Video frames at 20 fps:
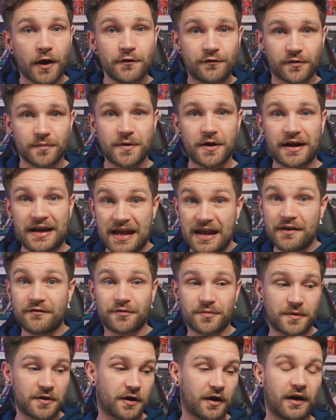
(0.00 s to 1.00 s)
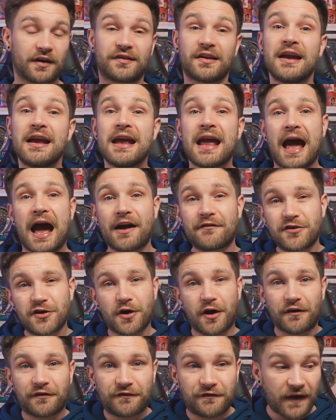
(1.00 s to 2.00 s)
from you and hear from you guys. Have you
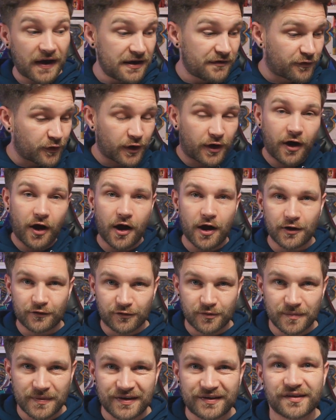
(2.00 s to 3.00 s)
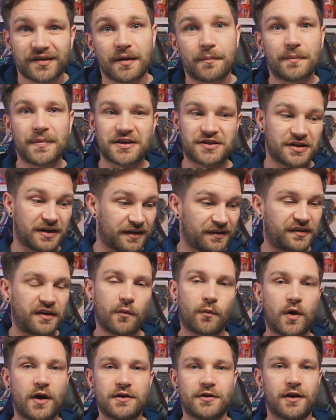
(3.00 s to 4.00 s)
got a favorite card from this submission? Is there
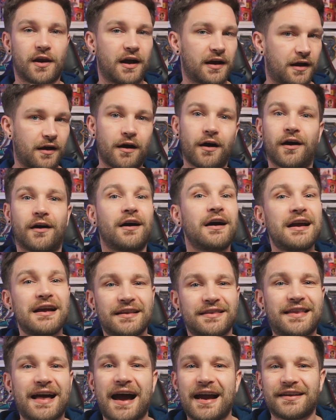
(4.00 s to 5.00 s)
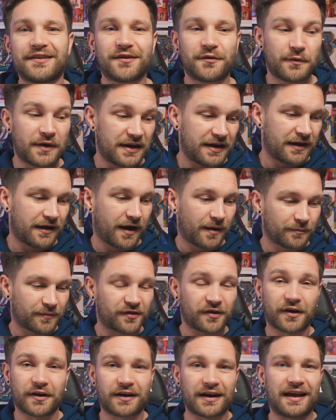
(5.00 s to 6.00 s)
one you're like, oh, that is a winner. I'm
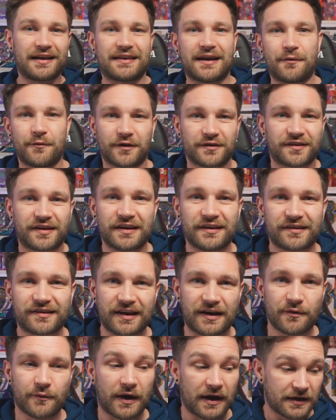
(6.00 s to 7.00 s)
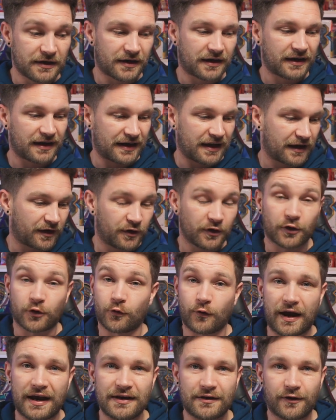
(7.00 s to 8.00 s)
so glad that one's getting sent away. You're going to get a good
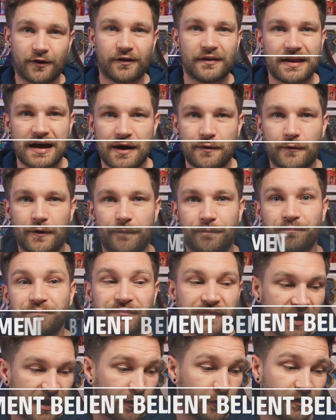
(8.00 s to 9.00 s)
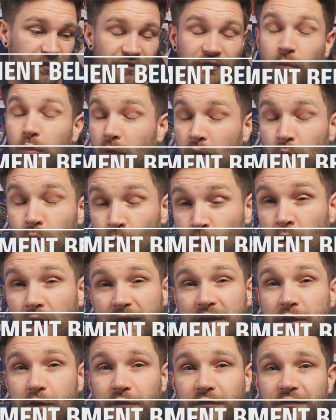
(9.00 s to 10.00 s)
grade on that one. Or it's one
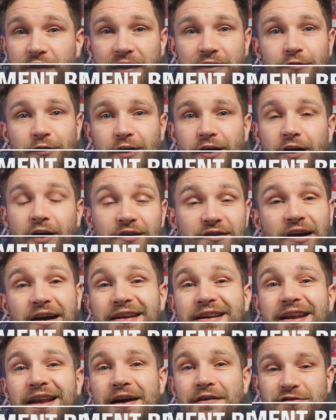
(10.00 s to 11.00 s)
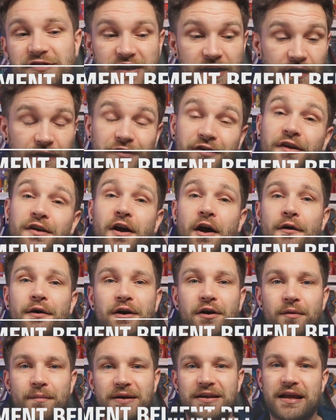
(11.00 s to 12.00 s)
of your favorite cards. I'd love to know. So go and
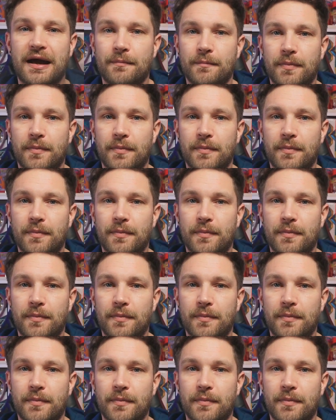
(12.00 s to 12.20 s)
comment down